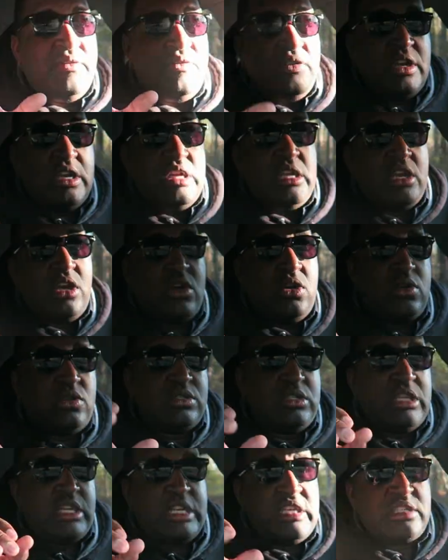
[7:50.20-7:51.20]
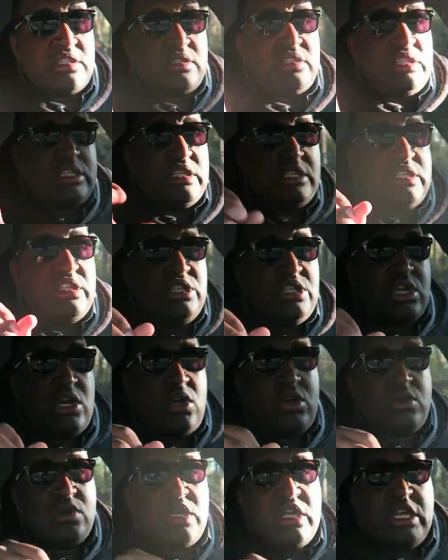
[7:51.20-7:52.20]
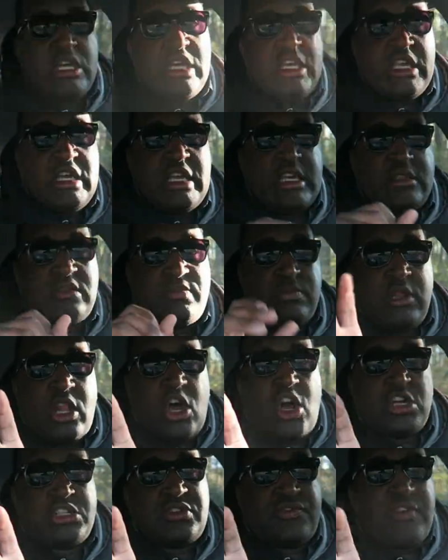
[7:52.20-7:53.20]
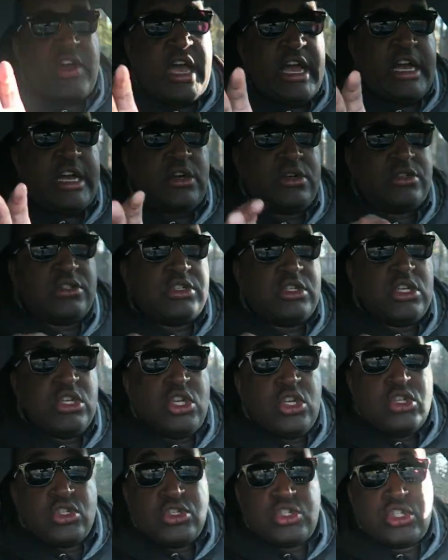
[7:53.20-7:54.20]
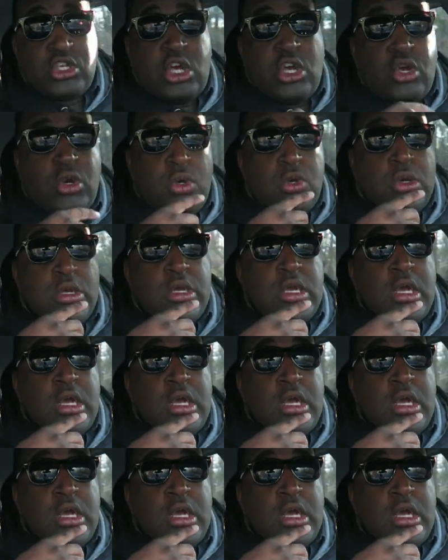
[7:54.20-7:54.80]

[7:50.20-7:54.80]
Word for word: videos and it's, uh, you know, it's large files. So,